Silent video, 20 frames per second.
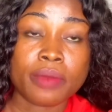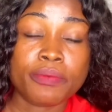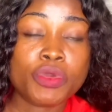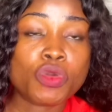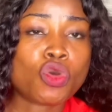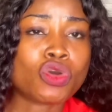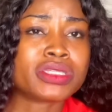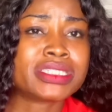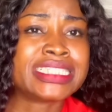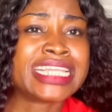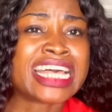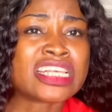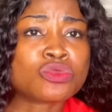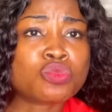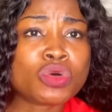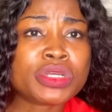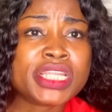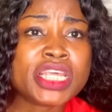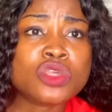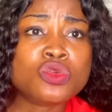because
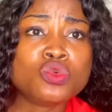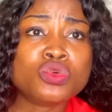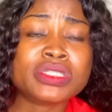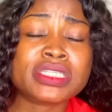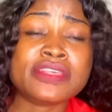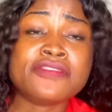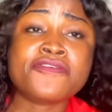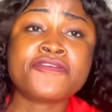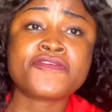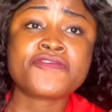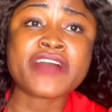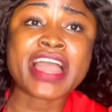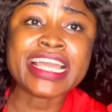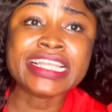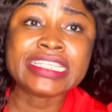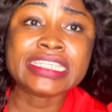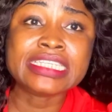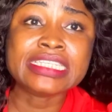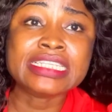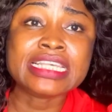that's what they use in
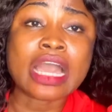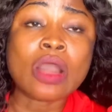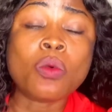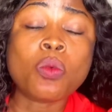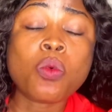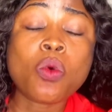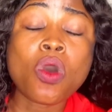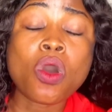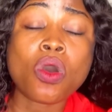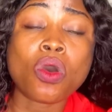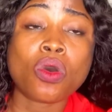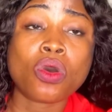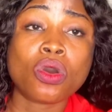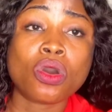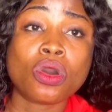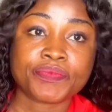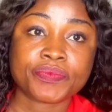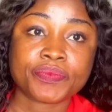fighting their war.